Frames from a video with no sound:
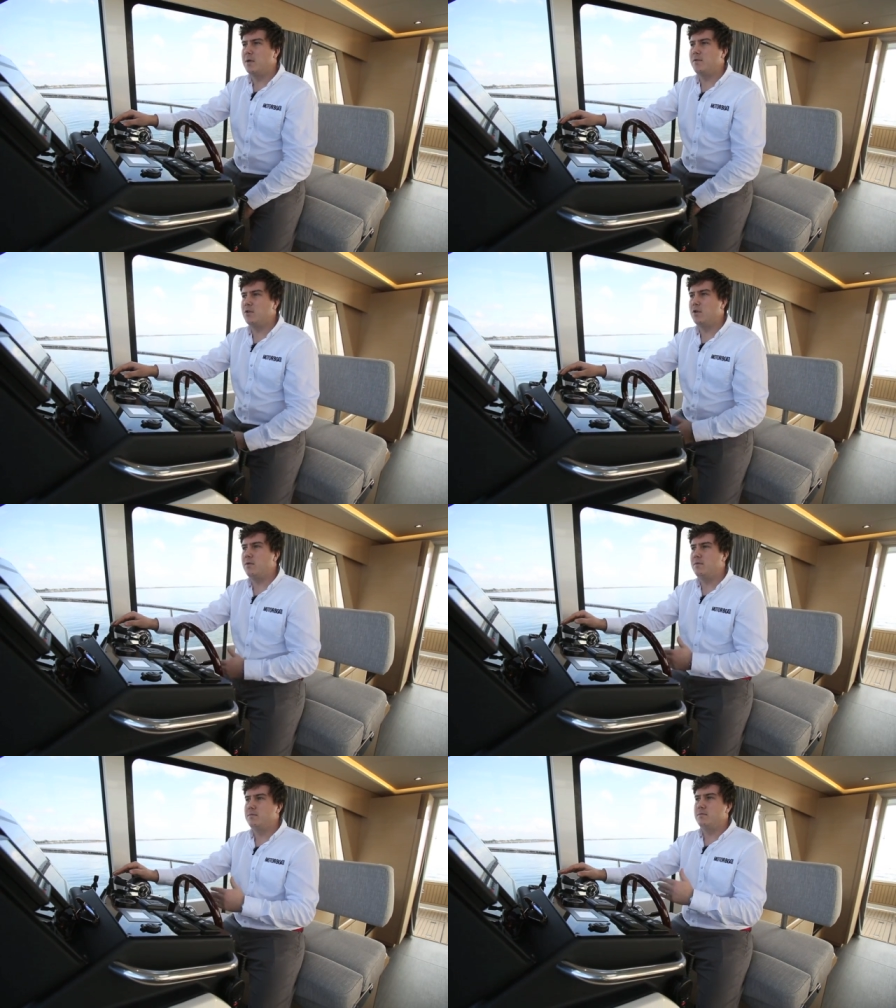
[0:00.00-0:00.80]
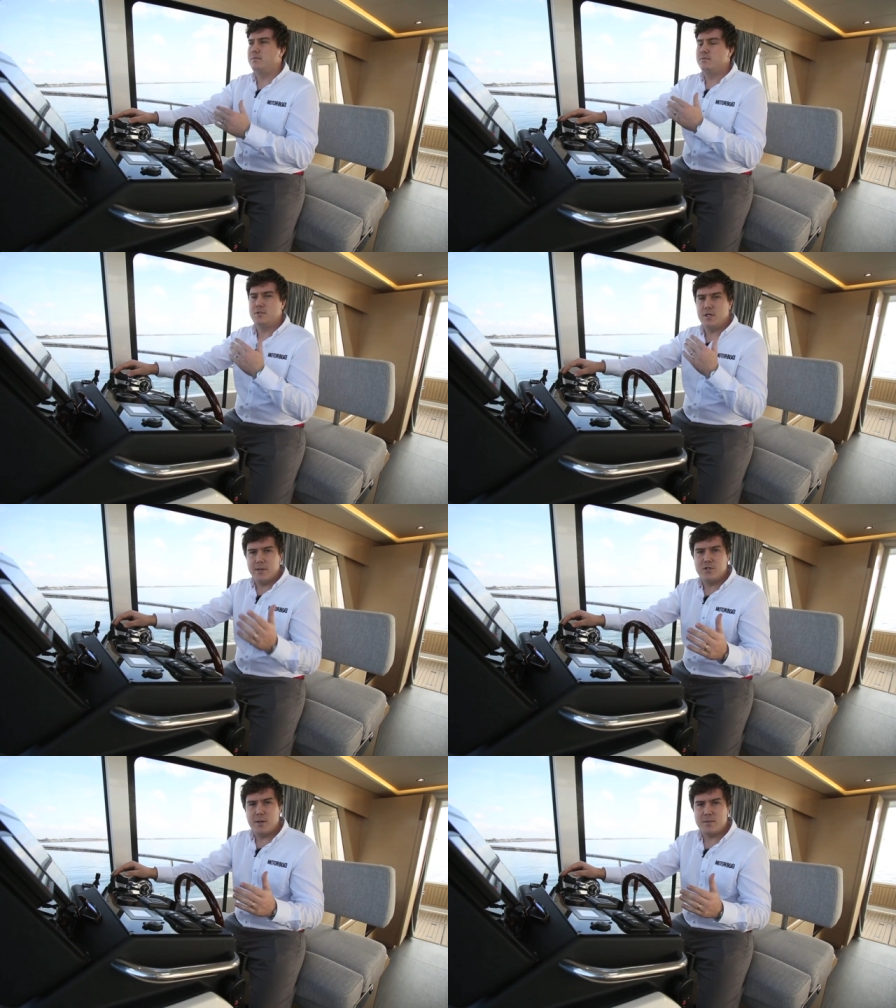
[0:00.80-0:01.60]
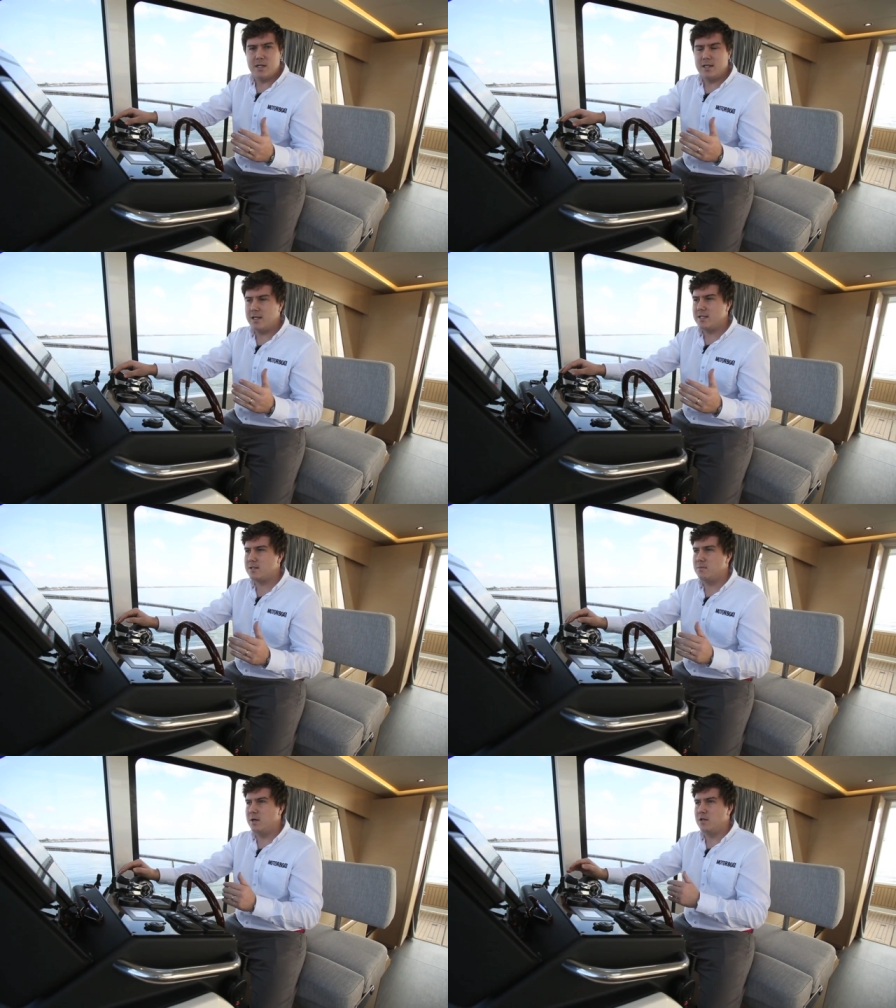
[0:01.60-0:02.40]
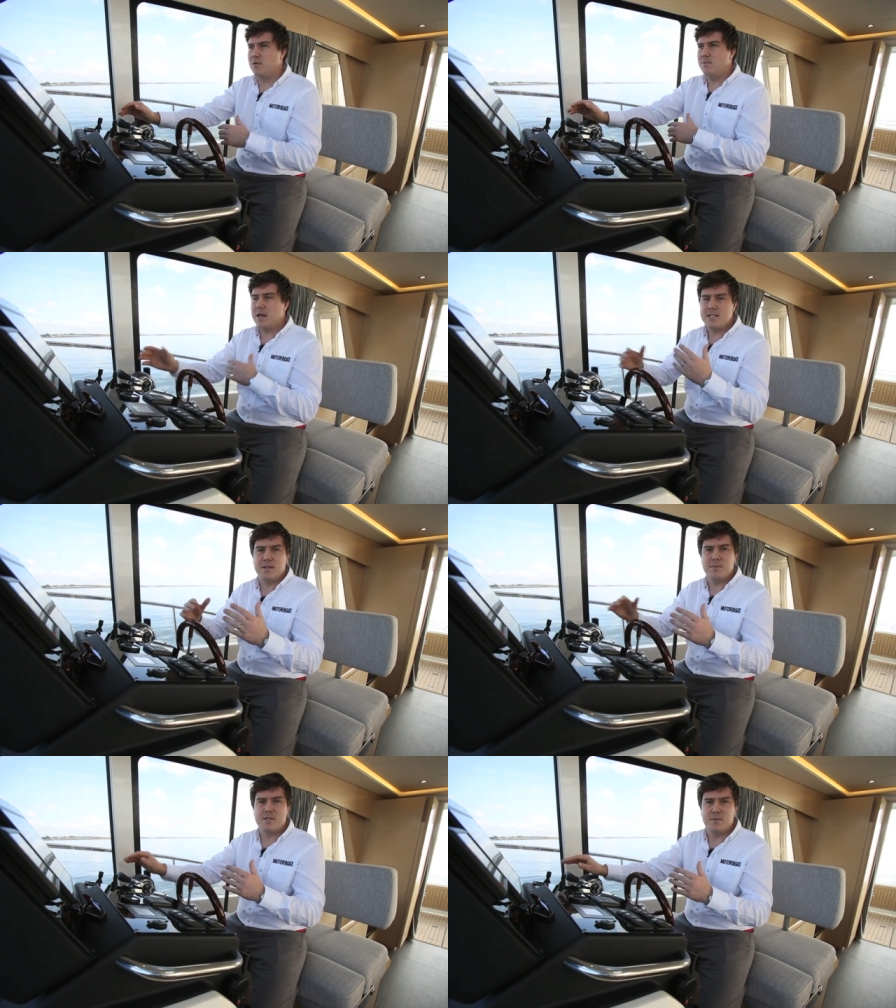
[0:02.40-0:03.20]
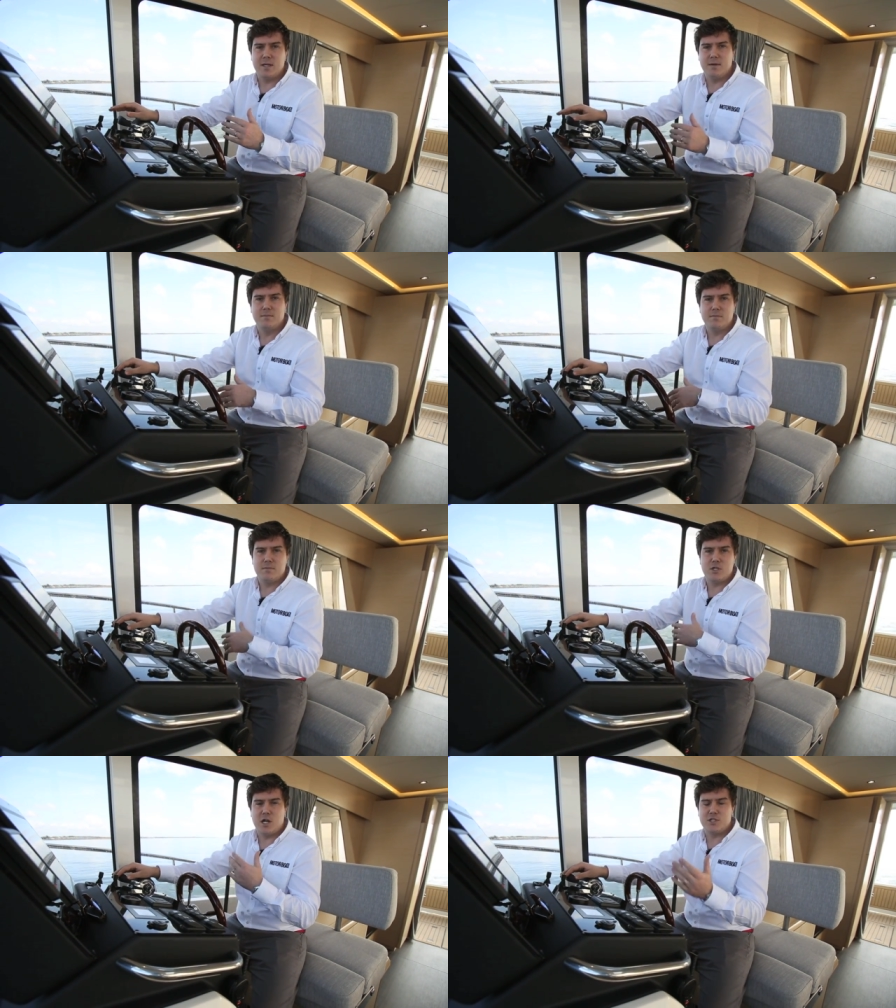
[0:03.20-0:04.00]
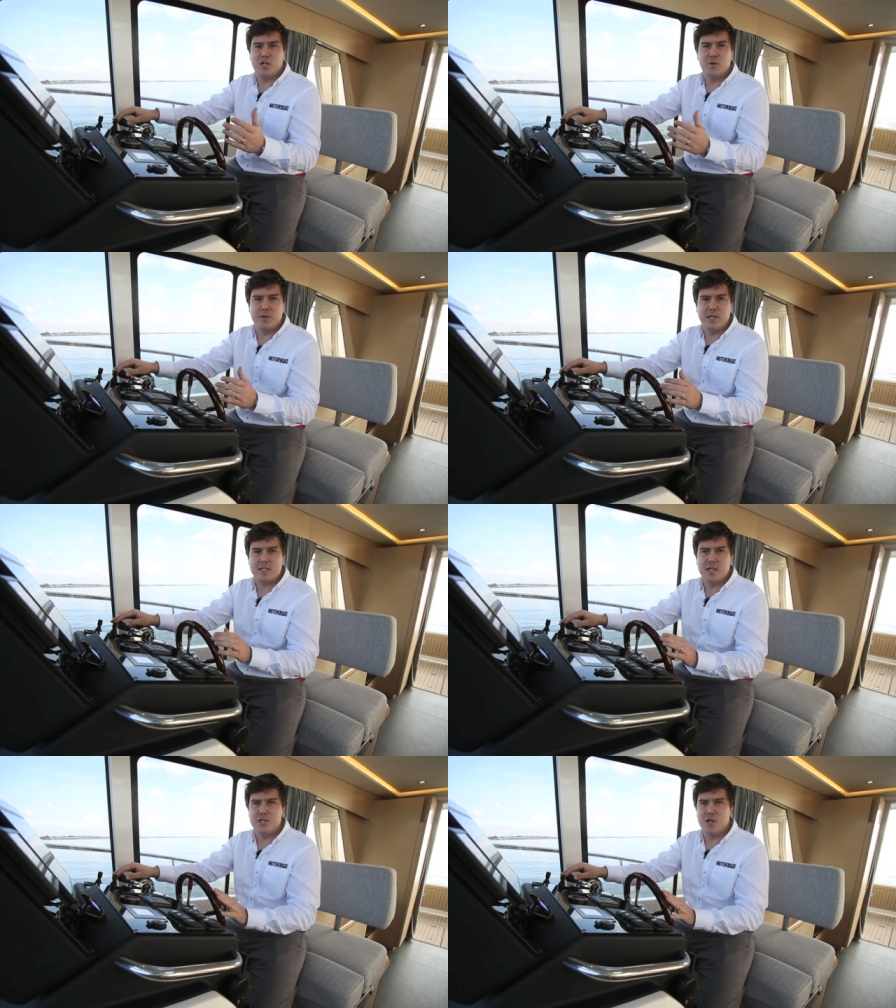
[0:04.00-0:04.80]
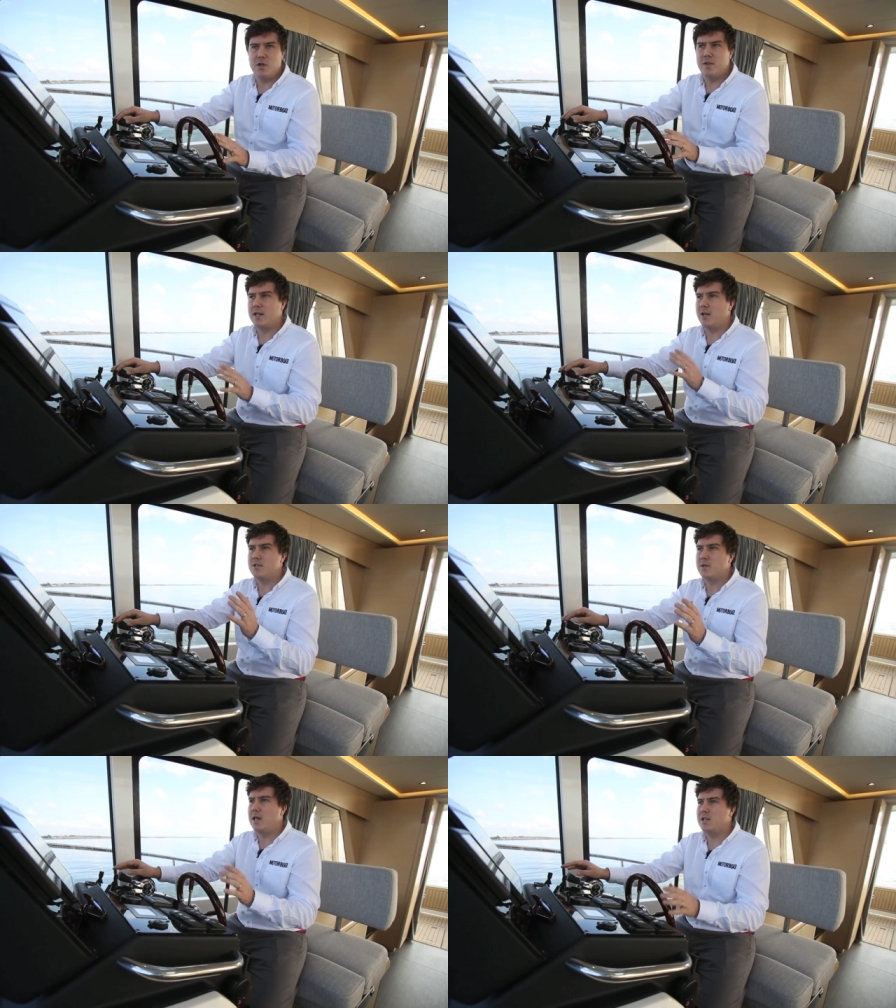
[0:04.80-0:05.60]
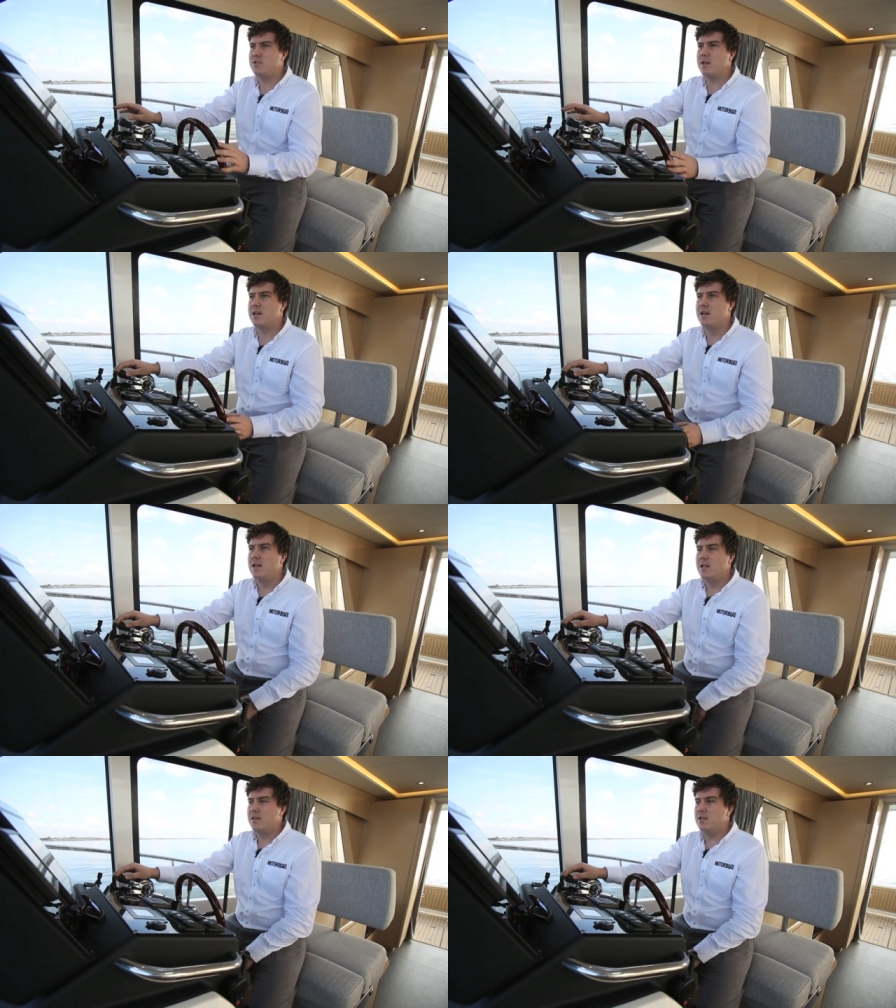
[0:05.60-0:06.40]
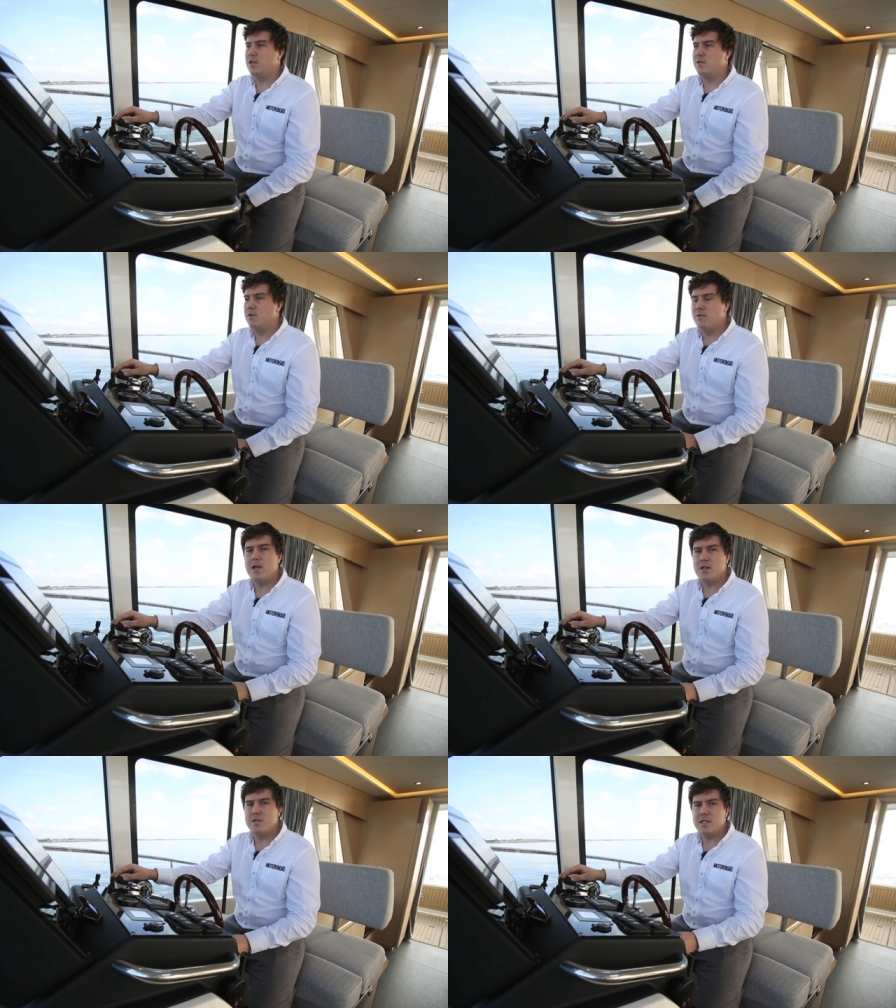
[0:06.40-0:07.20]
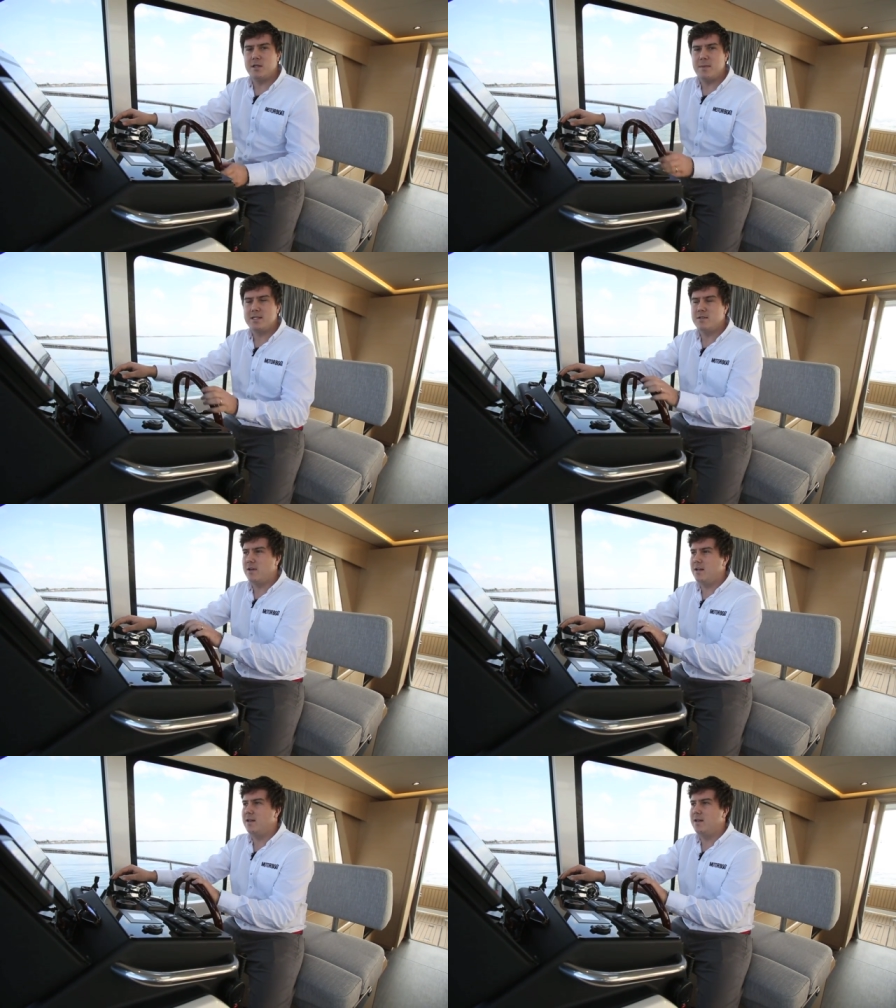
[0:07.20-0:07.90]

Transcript: But if you're doing trips like this, where you're mixing between charging along with the diesel engine on and then going to electric, then you, you really do see the best of it.